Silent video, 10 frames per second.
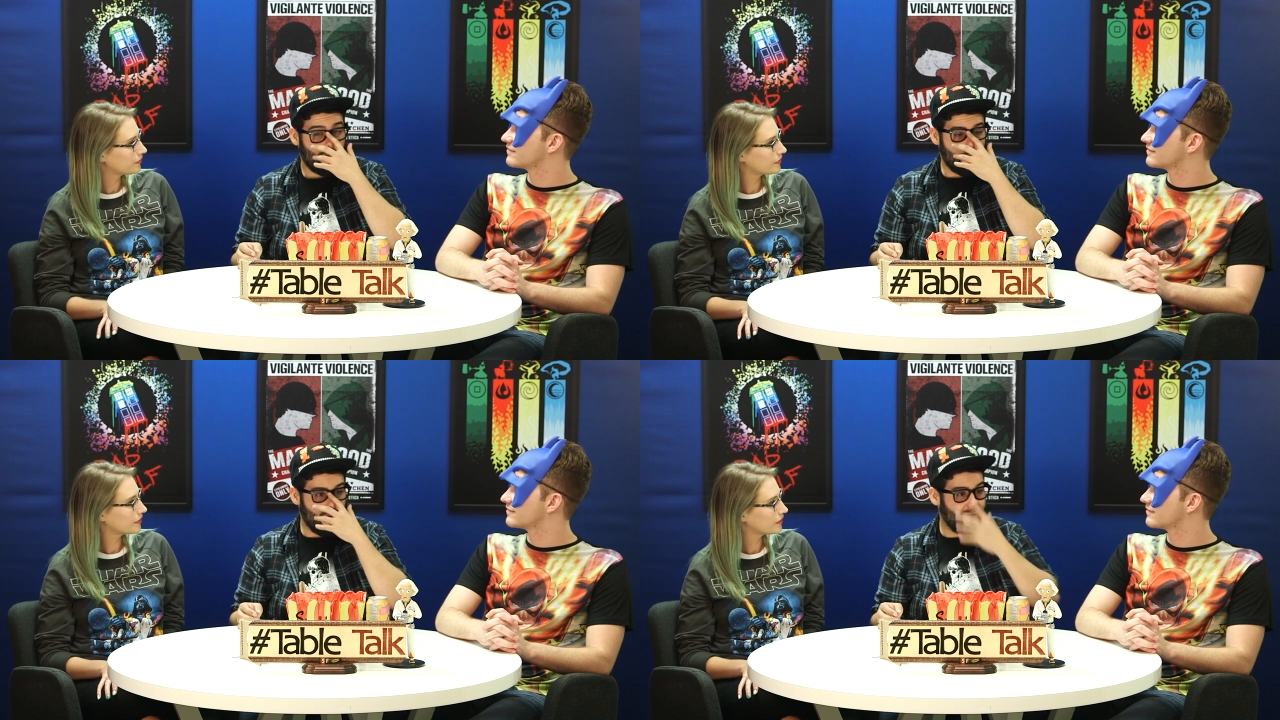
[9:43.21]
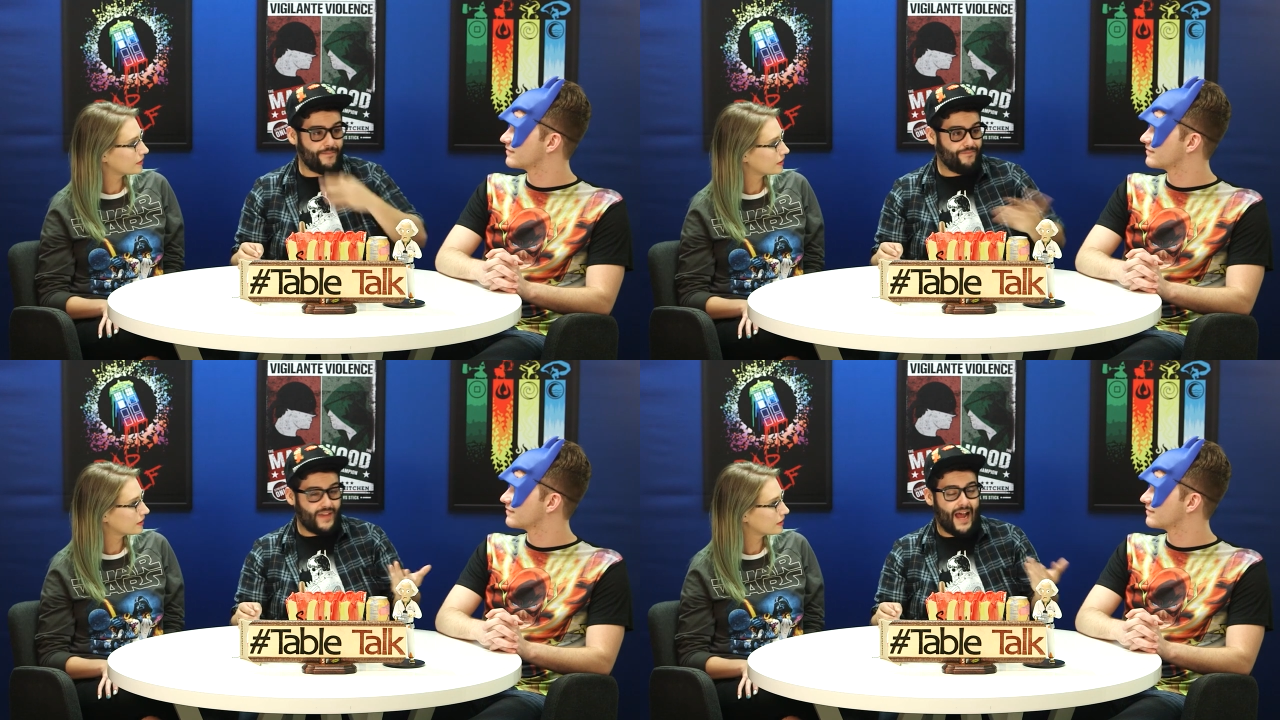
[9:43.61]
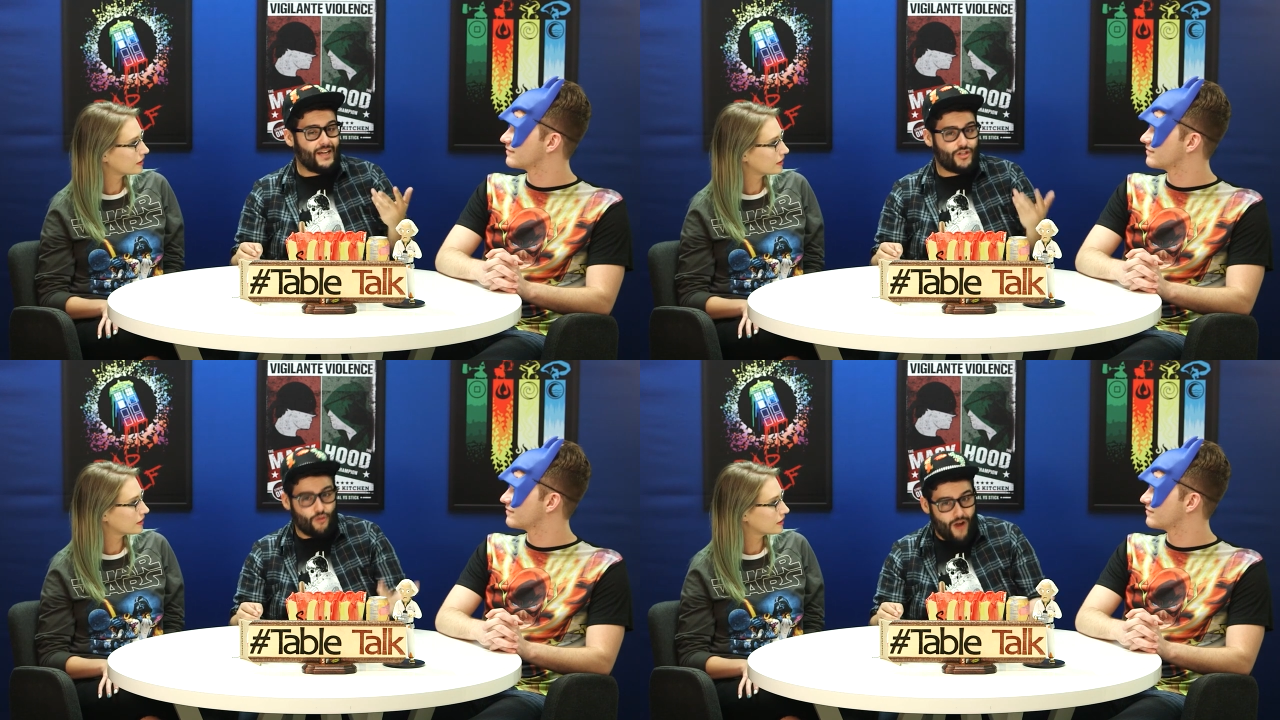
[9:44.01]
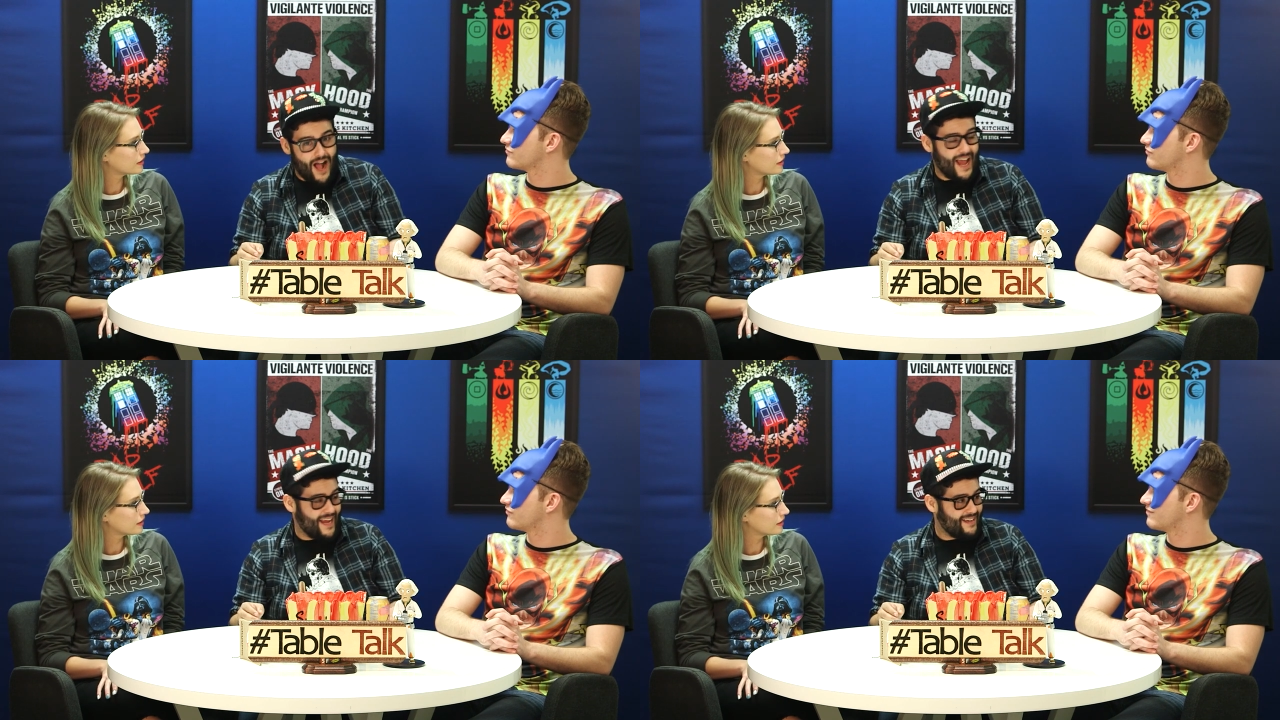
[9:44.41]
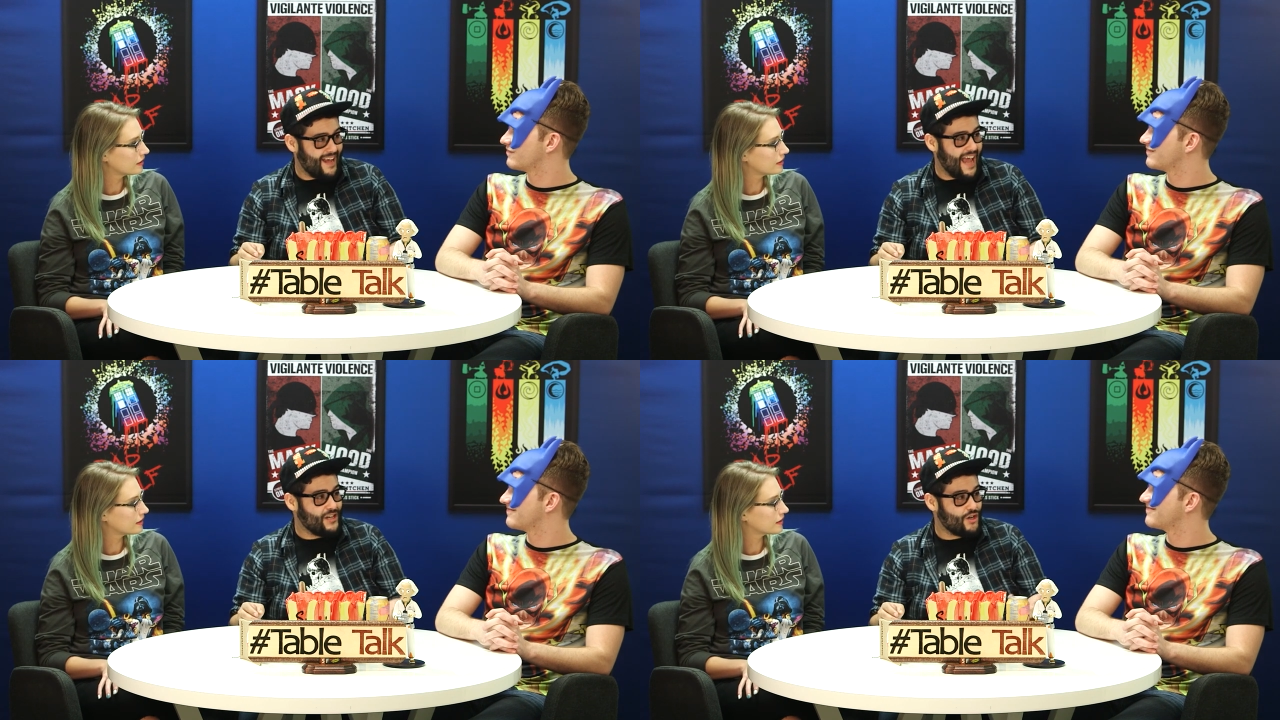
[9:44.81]
Speaker 1: but I tried
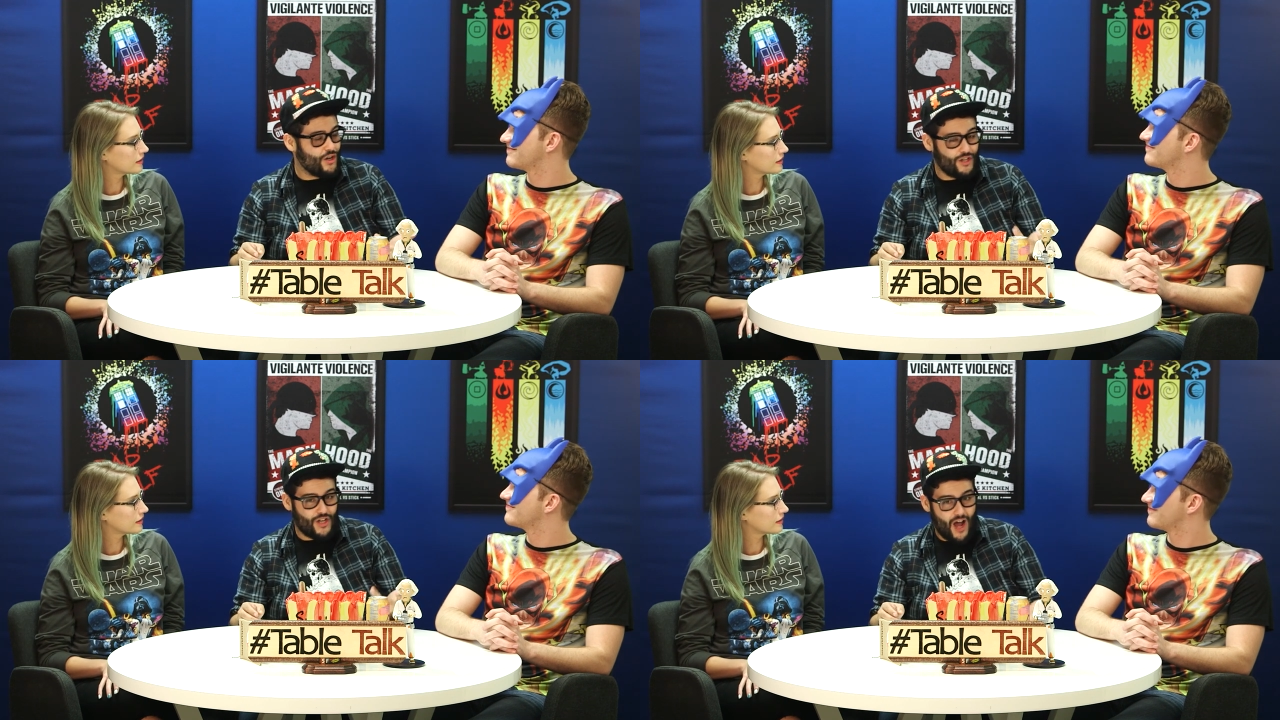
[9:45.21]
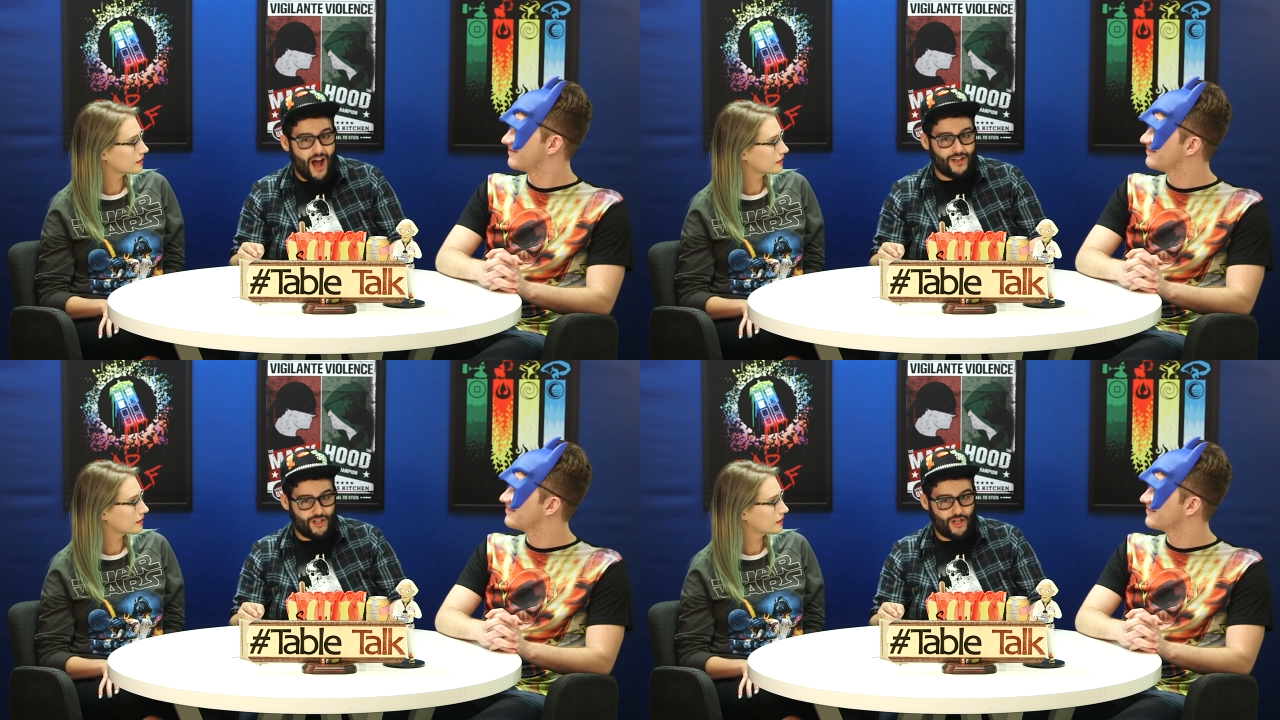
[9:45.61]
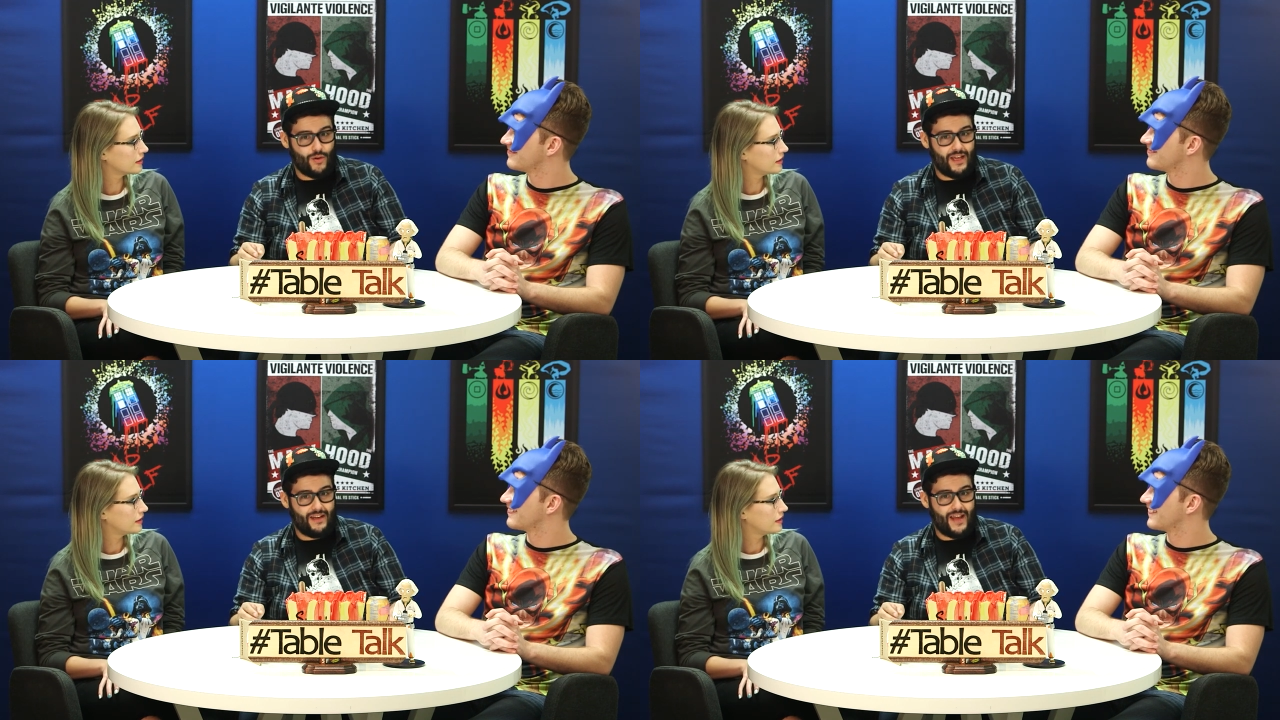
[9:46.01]
and could not do it.